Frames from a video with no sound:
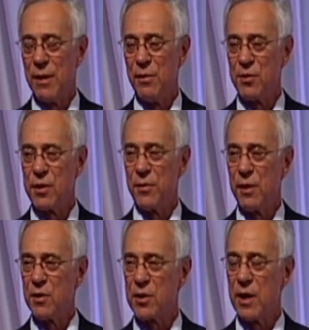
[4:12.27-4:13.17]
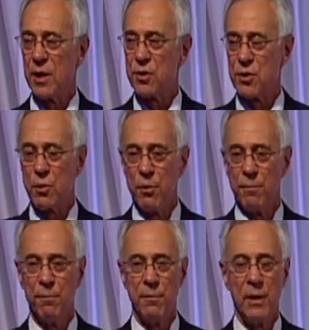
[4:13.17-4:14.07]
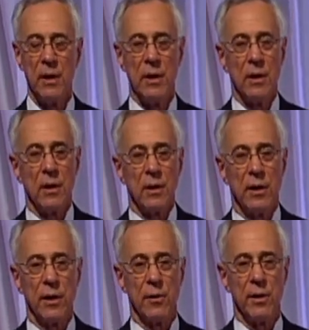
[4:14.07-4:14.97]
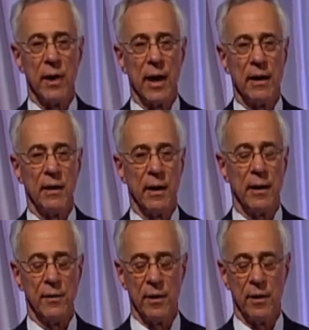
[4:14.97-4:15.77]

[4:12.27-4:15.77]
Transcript: David and Cynthia's kids, two of them here tonight,